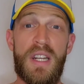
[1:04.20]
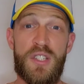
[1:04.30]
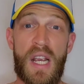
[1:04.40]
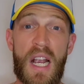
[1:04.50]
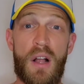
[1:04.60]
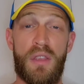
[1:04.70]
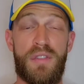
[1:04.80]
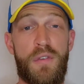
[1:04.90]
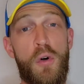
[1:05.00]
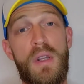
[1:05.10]
to check out the
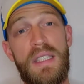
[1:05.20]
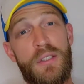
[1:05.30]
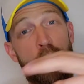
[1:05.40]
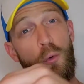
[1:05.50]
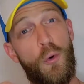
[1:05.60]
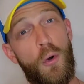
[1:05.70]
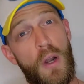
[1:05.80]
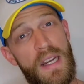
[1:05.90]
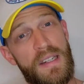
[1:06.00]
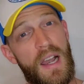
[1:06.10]
full list
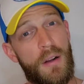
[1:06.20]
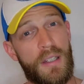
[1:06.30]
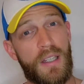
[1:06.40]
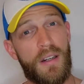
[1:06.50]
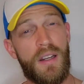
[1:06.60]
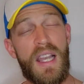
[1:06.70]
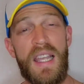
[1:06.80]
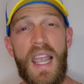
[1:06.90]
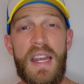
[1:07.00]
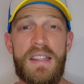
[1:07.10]
right down here
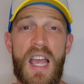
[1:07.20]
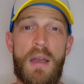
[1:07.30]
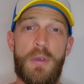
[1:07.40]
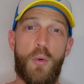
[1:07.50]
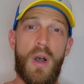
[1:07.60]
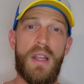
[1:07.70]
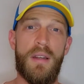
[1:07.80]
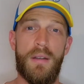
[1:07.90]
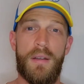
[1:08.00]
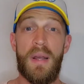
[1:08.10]
anytime you want.
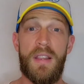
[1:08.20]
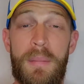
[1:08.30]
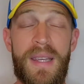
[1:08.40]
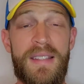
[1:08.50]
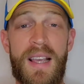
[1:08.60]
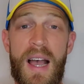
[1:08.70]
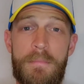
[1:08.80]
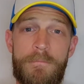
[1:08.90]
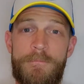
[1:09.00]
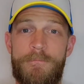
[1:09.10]
But in the
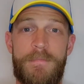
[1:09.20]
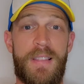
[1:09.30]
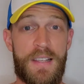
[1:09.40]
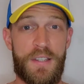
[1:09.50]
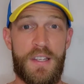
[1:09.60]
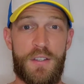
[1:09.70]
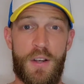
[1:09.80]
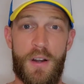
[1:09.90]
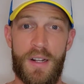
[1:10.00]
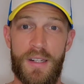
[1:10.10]
meantime, let's get
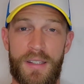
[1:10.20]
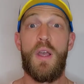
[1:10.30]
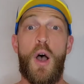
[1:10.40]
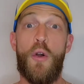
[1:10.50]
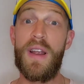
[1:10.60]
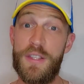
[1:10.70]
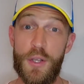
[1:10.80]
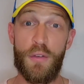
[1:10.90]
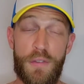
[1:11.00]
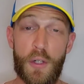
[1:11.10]
started. All right,
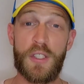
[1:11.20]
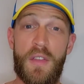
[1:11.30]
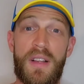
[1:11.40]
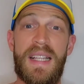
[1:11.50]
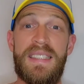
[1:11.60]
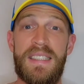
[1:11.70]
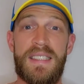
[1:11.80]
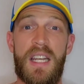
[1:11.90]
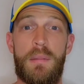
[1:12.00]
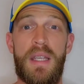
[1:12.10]
so first on the list is
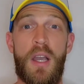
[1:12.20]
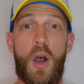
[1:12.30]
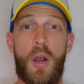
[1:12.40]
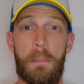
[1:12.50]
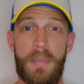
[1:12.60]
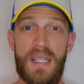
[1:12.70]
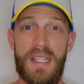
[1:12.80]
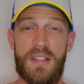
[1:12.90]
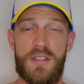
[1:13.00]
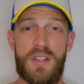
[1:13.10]
gonna be our
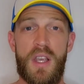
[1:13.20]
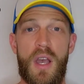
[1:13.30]
meats.